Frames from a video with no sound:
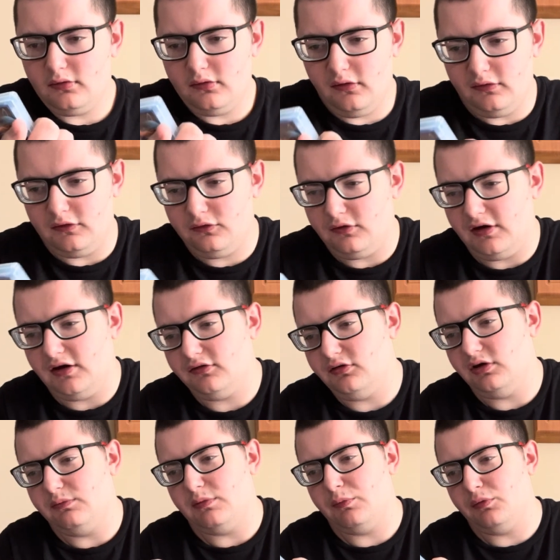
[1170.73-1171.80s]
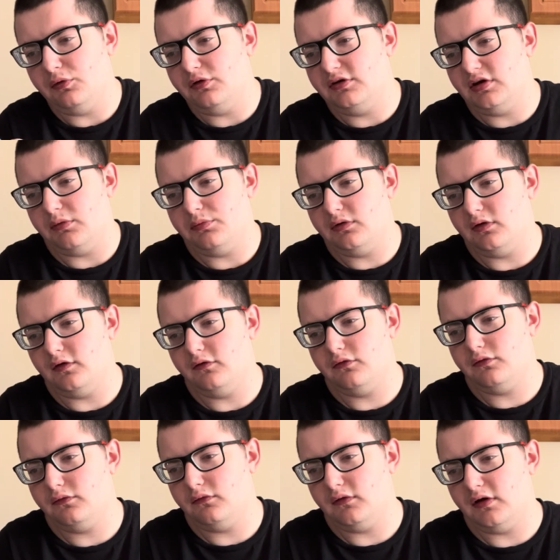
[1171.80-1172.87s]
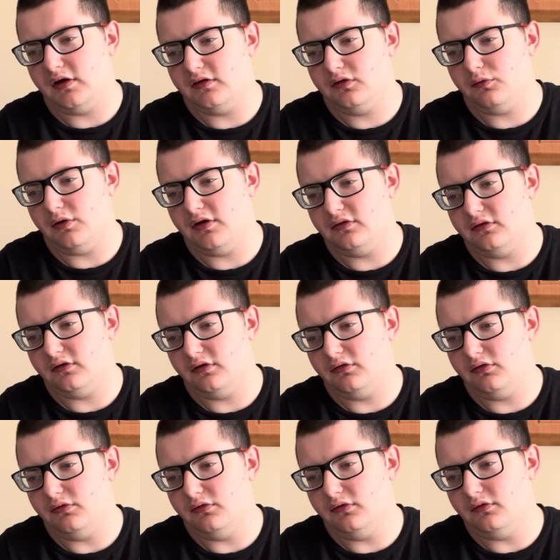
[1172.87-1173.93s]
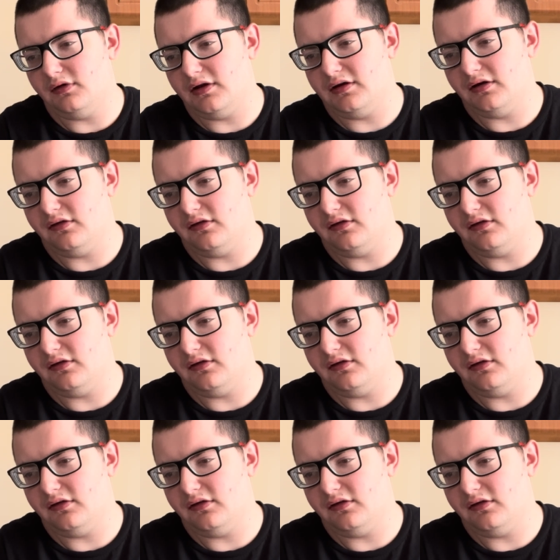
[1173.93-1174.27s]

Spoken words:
this one I actually remember which episode of Oz Squad is included on it,